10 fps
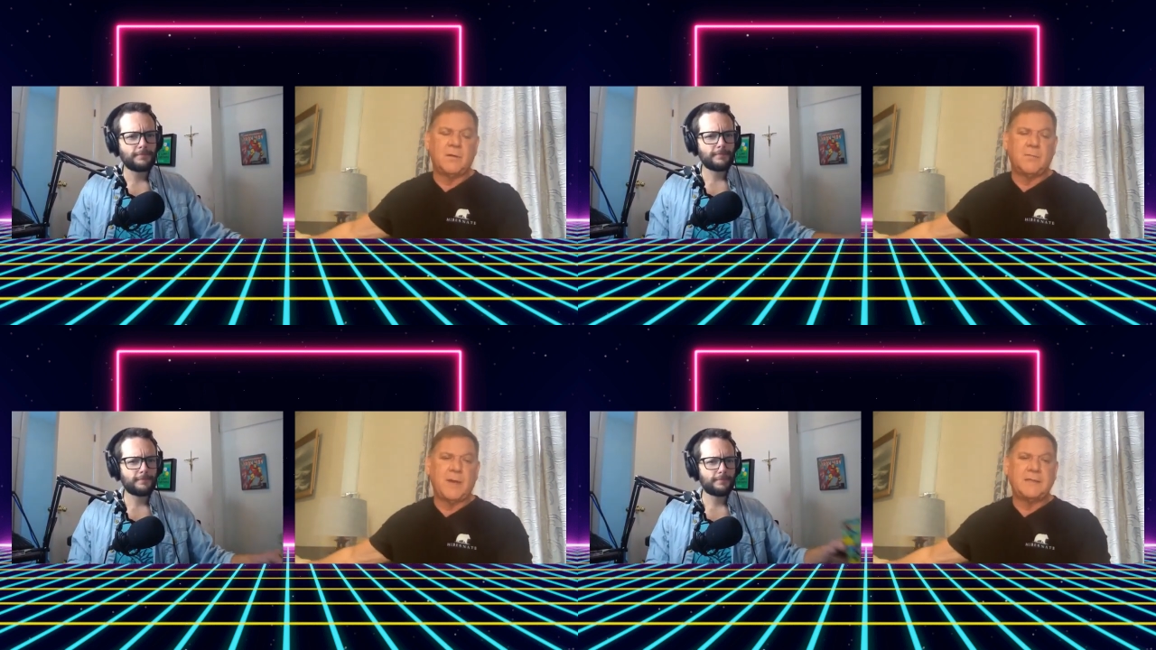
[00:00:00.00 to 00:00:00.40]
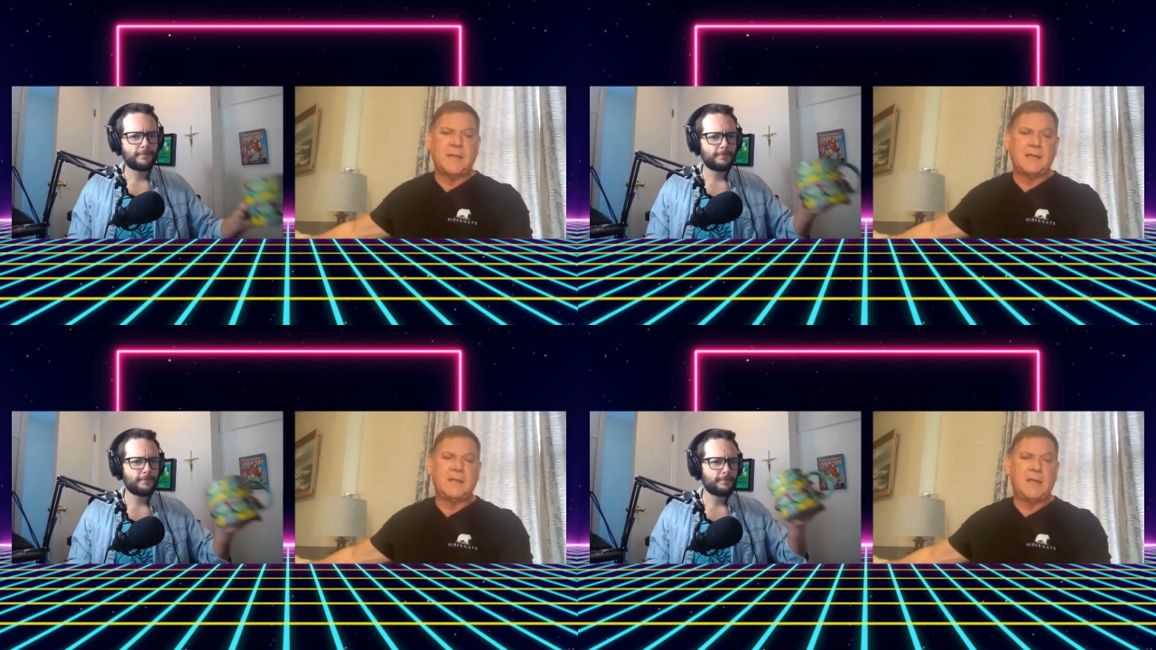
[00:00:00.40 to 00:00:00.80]
Speaker 1: my
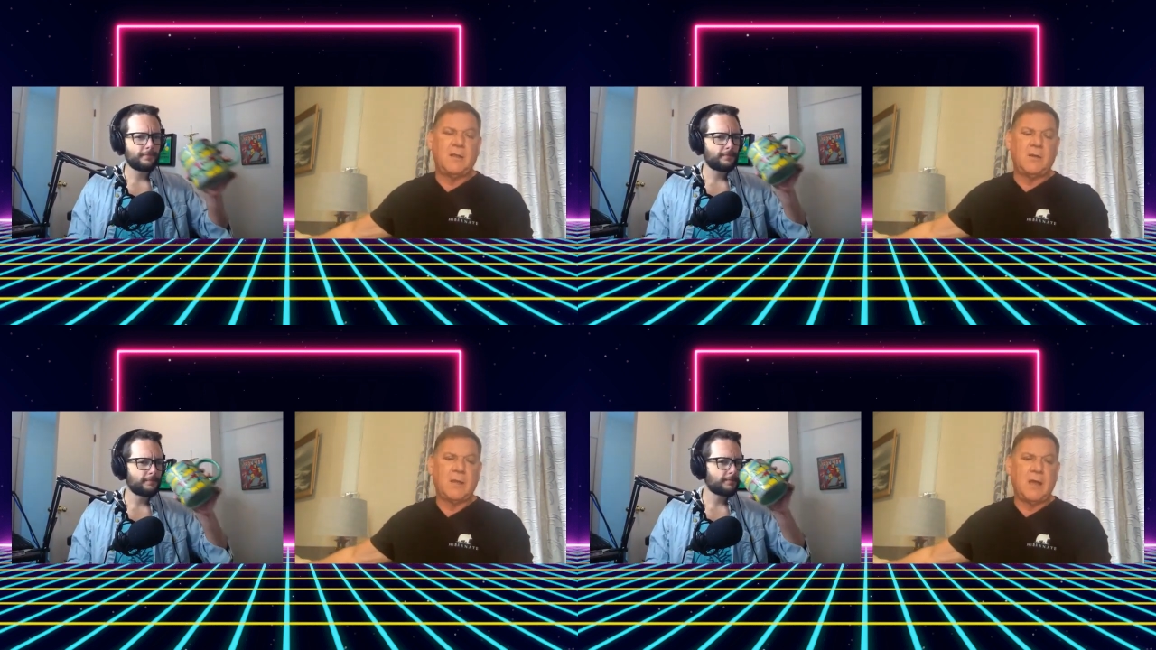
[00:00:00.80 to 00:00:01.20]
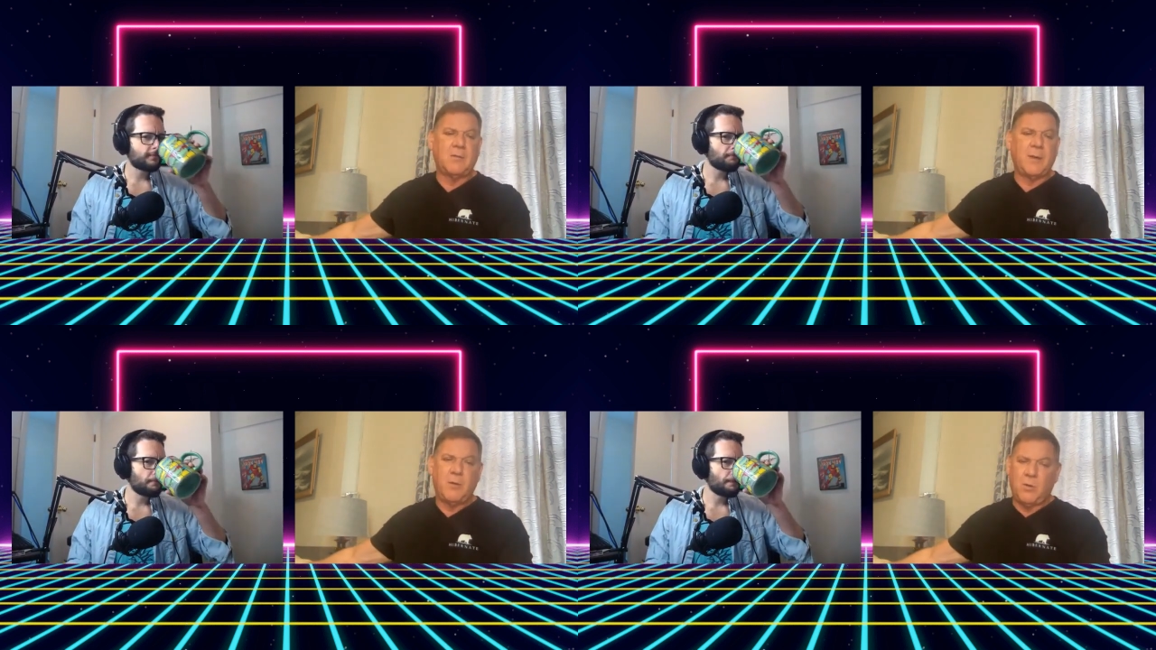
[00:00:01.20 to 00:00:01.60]
ten kilo
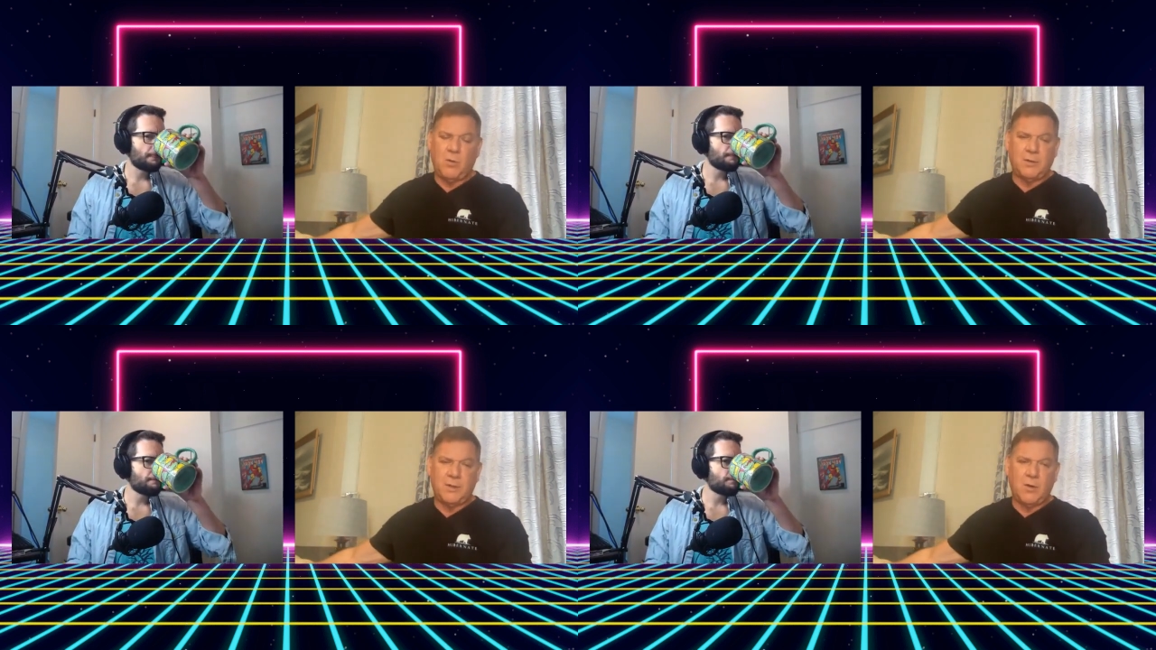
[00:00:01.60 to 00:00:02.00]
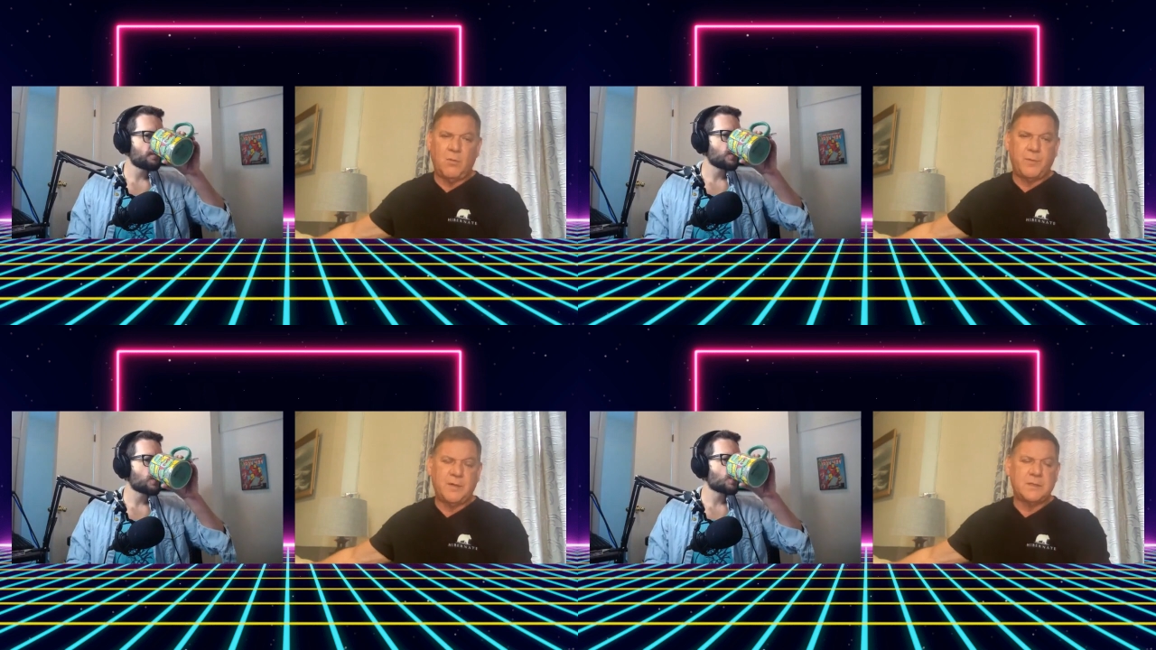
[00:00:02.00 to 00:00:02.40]
kettlebell will hold it
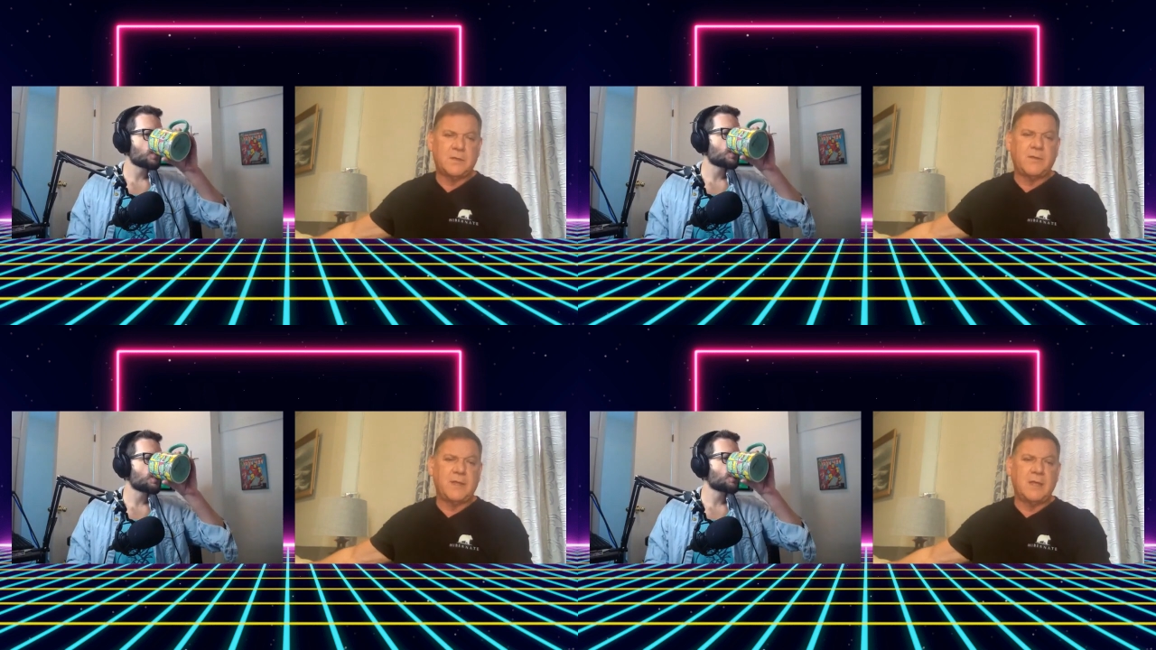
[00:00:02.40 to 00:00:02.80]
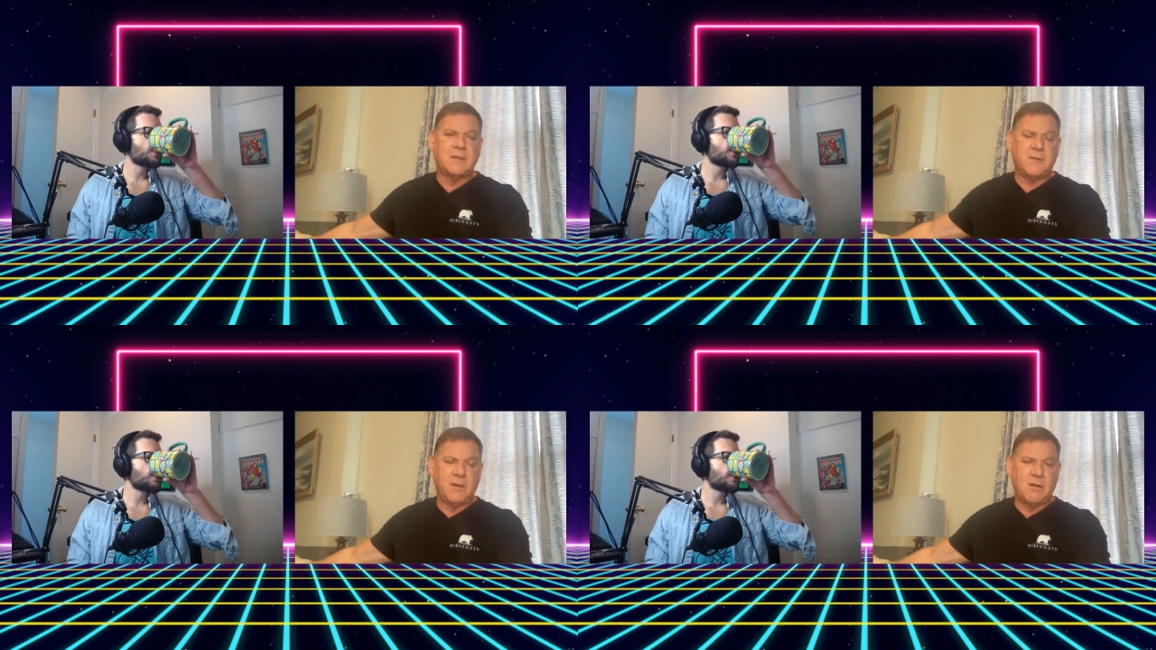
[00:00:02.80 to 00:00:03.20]
open until the end
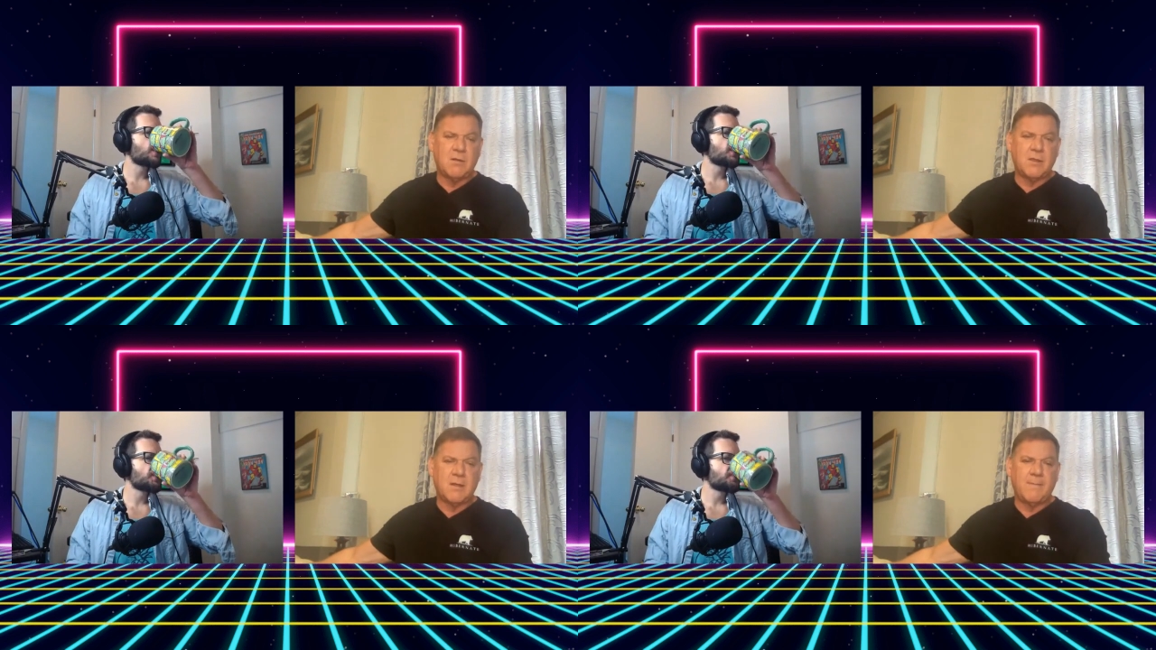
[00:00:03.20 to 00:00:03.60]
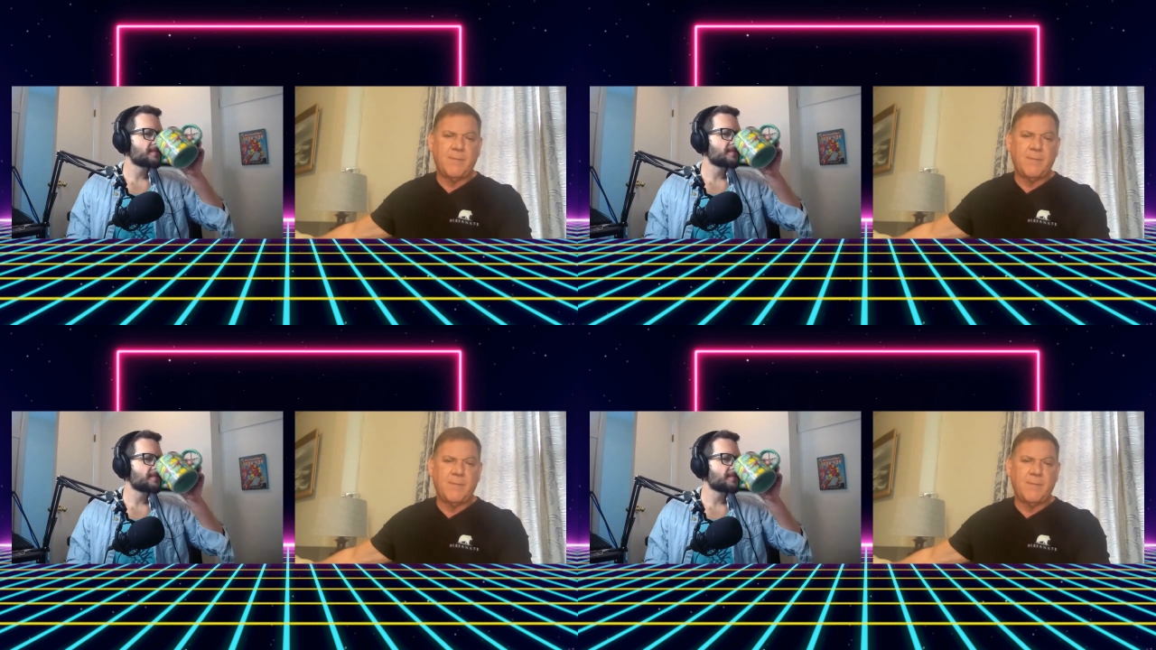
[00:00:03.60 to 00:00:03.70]
of the earth.